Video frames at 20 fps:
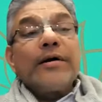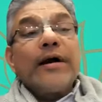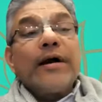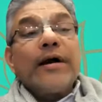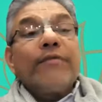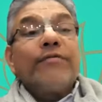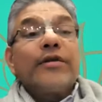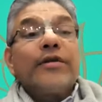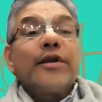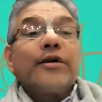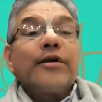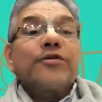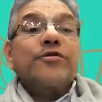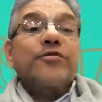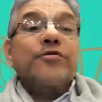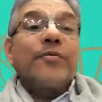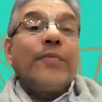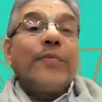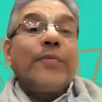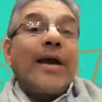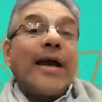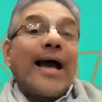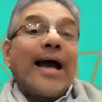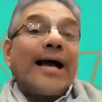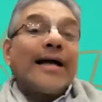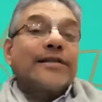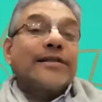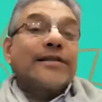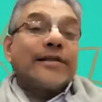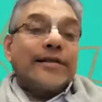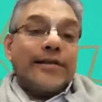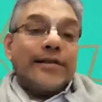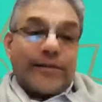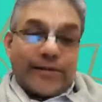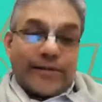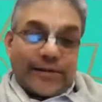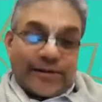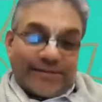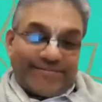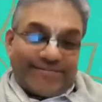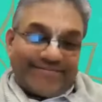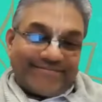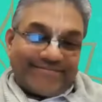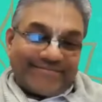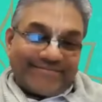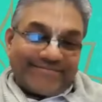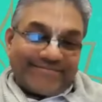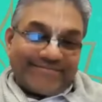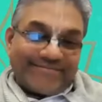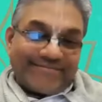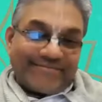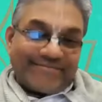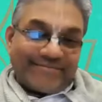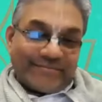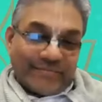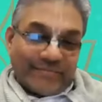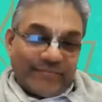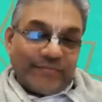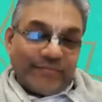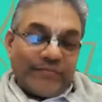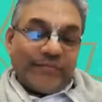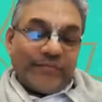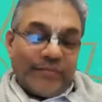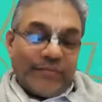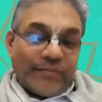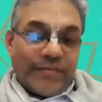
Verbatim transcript: everything should be as it is. Hmm.